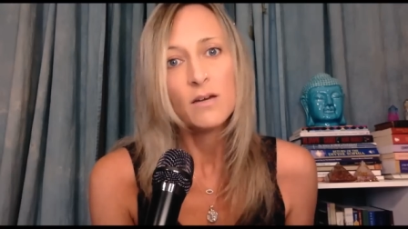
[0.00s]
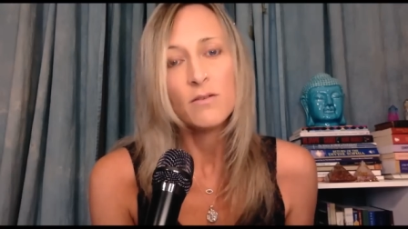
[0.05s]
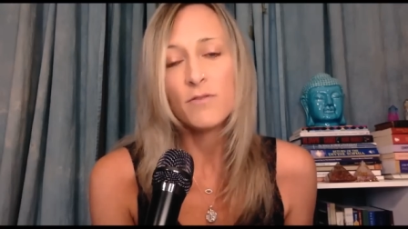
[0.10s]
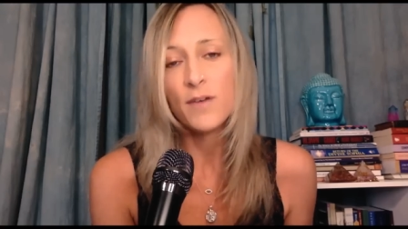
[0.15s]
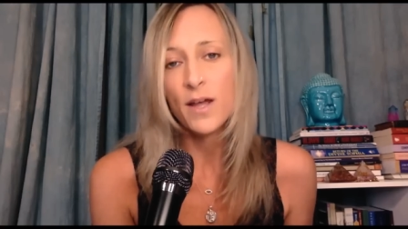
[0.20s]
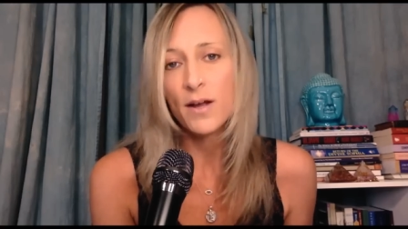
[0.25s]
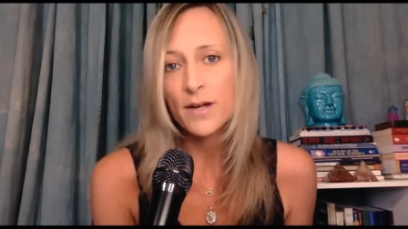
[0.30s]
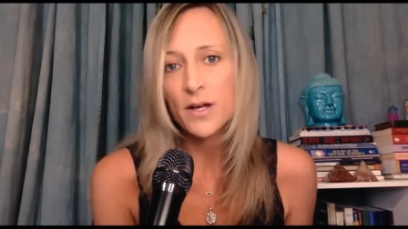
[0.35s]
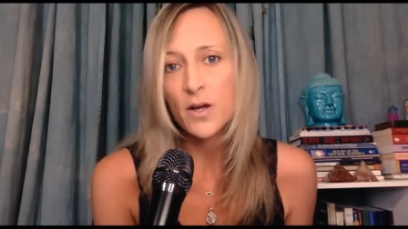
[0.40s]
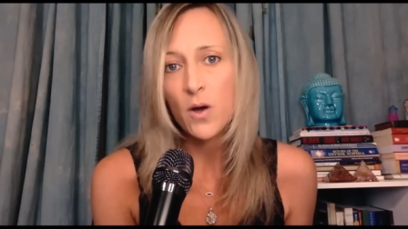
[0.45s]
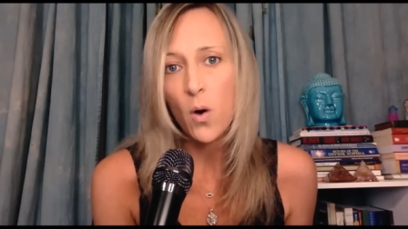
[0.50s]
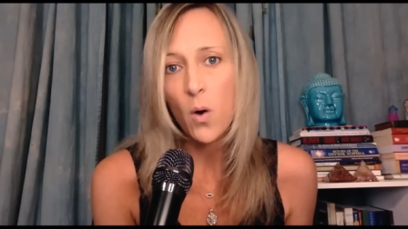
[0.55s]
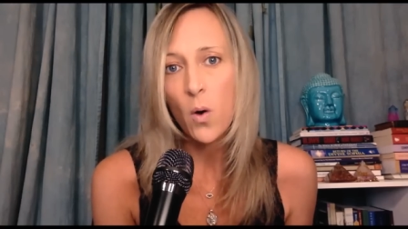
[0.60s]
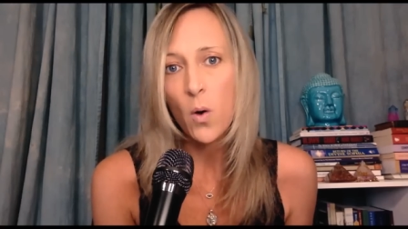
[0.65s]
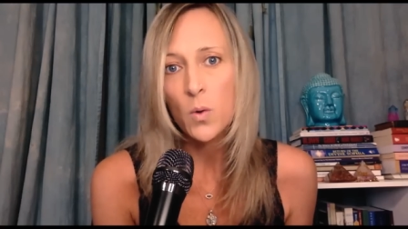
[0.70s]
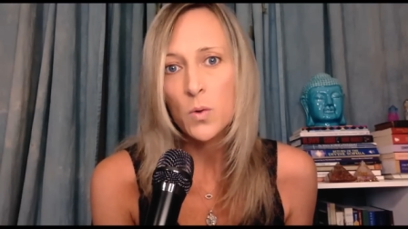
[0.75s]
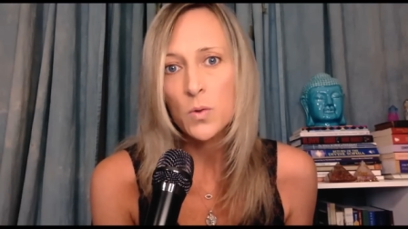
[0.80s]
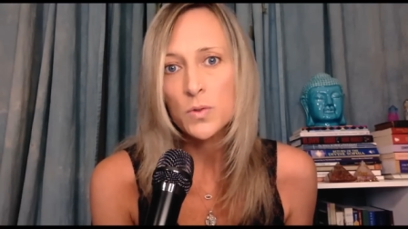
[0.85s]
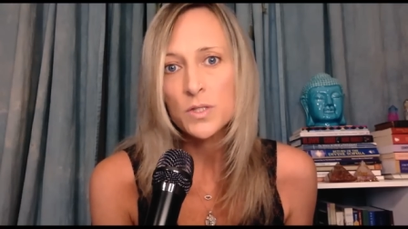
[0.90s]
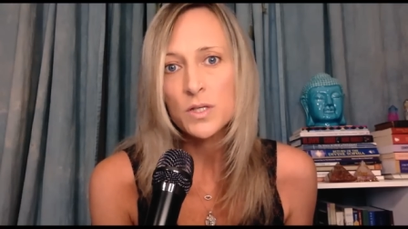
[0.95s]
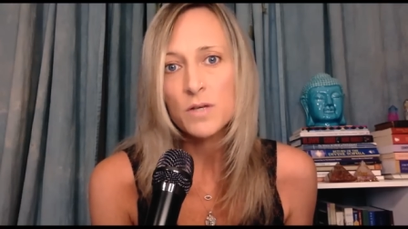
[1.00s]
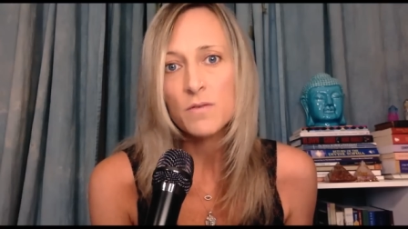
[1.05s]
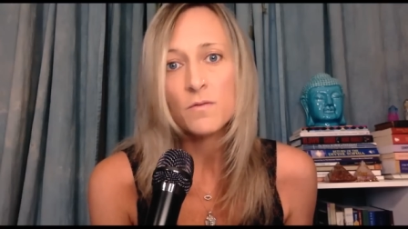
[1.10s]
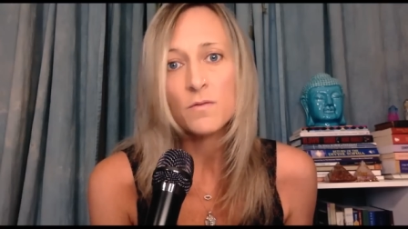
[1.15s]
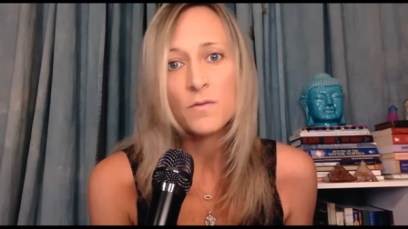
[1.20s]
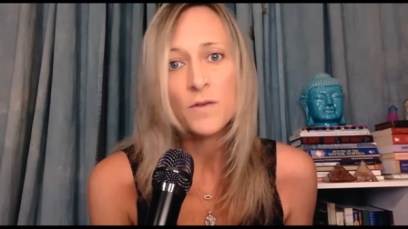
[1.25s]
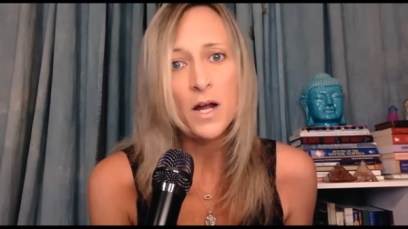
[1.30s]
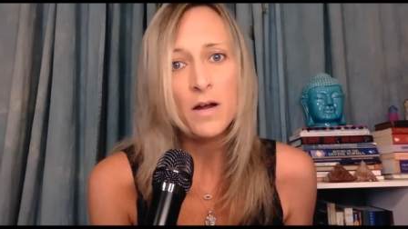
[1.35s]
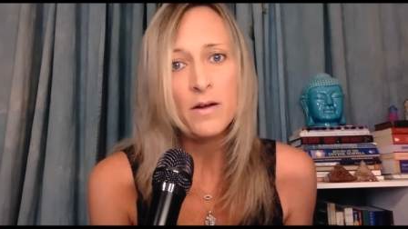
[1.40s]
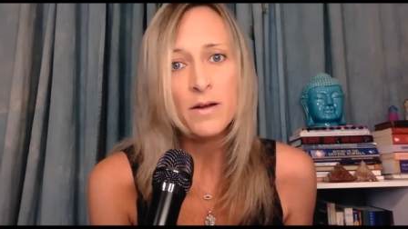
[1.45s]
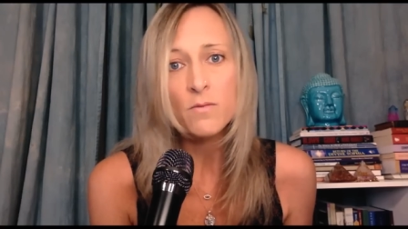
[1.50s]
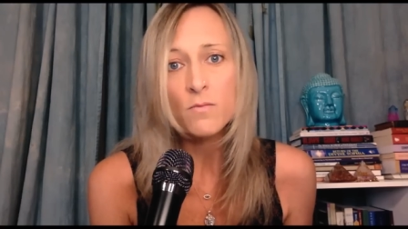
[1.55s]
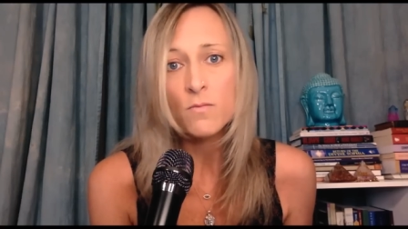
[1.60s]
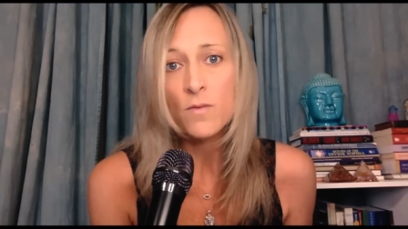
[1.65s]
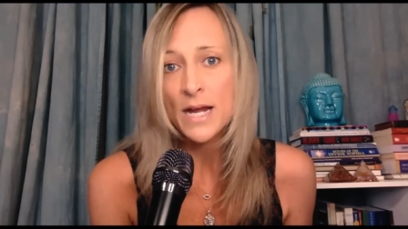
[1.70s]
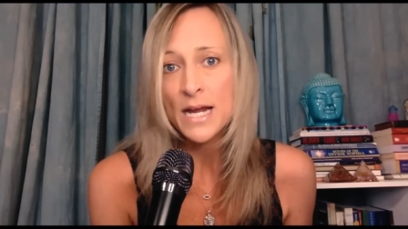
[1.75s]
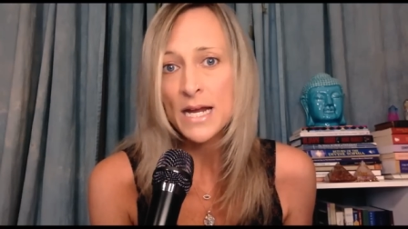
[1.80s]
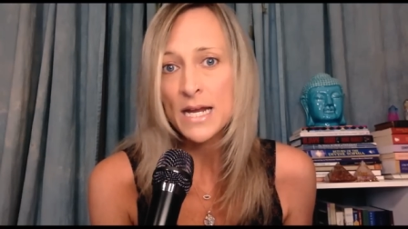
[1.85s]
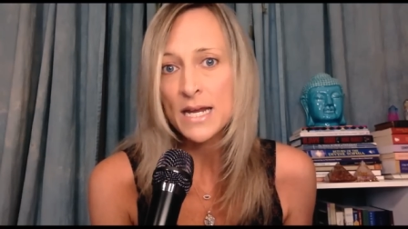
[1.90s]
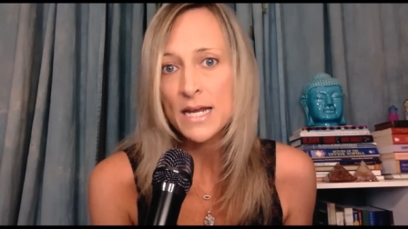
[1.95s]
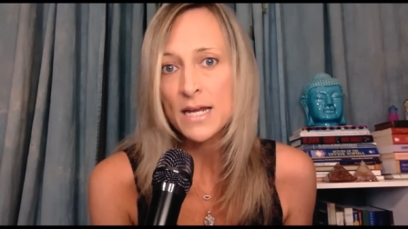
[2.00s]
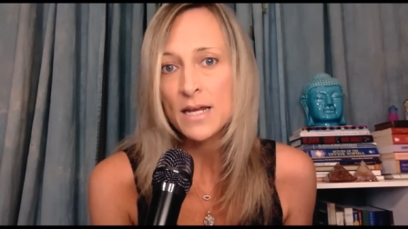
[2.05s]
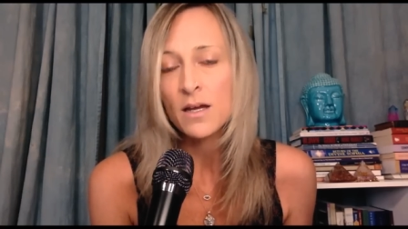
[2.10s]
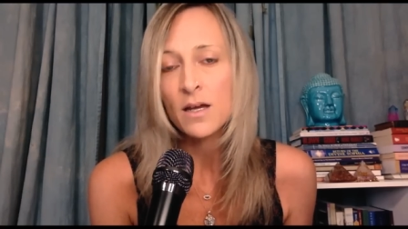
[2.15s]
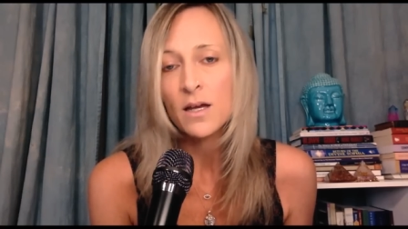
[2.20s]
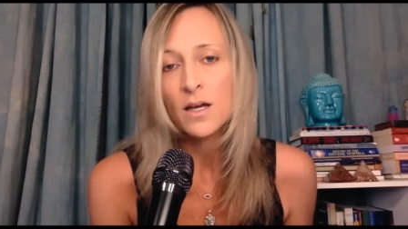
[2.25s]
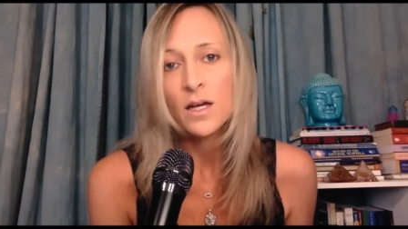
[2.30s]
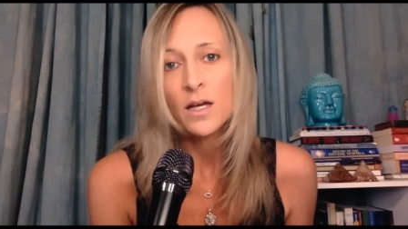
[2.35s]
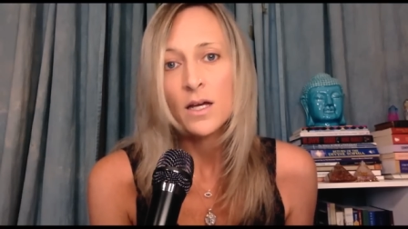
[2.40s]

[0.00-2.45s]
Very cold, very rainy,